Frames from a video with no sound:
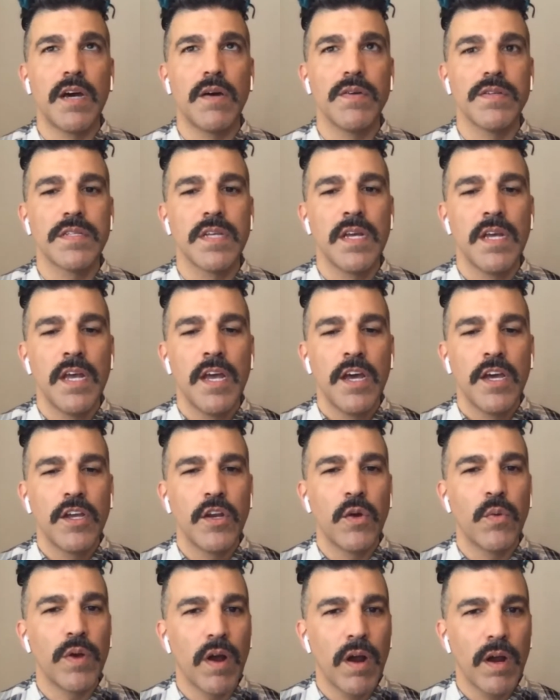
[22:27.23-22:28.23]
is,
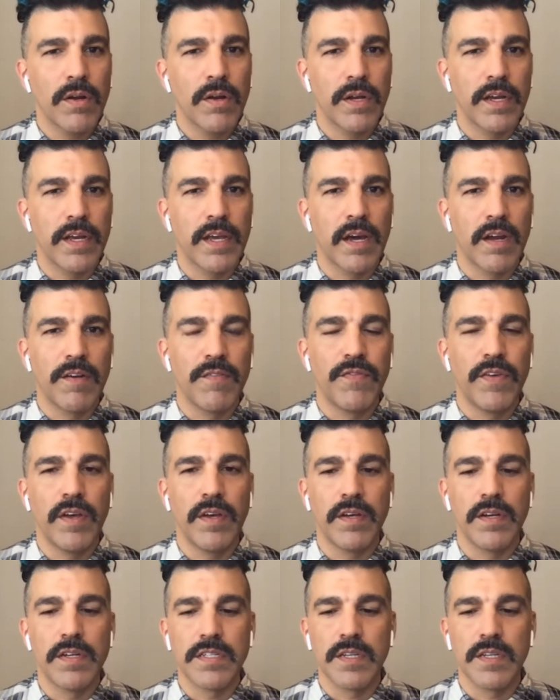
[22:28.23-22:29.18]
we are going to encounter failures.